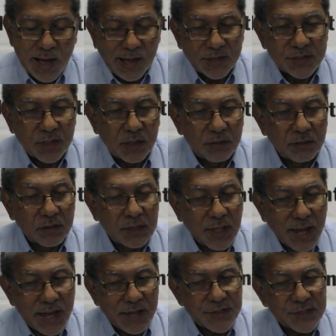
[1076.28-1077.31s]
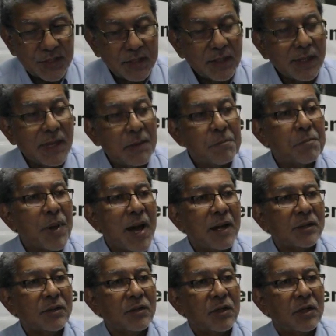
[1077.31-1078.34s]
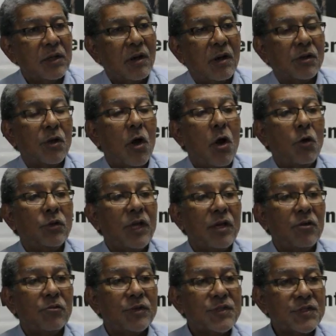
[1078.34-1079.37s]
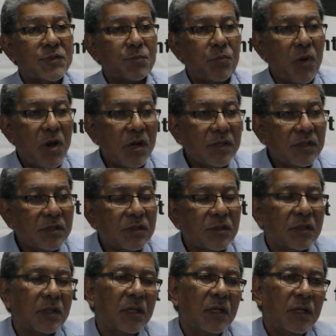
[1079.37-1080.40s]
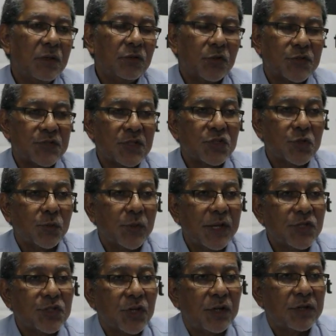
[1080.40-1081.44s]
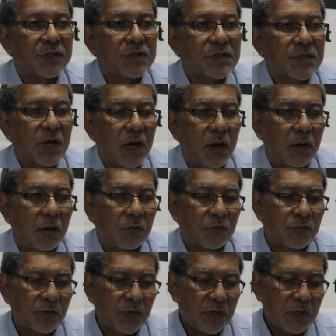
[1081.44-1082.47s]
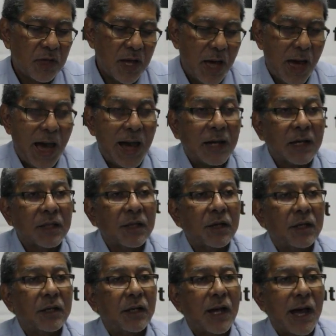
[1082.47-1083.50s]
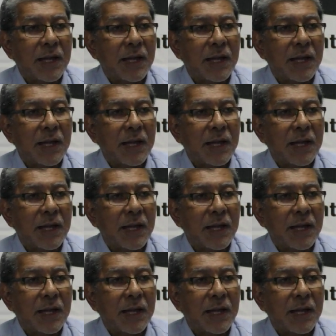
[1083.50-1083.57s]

has a lasting impact on how they respond to situations of anger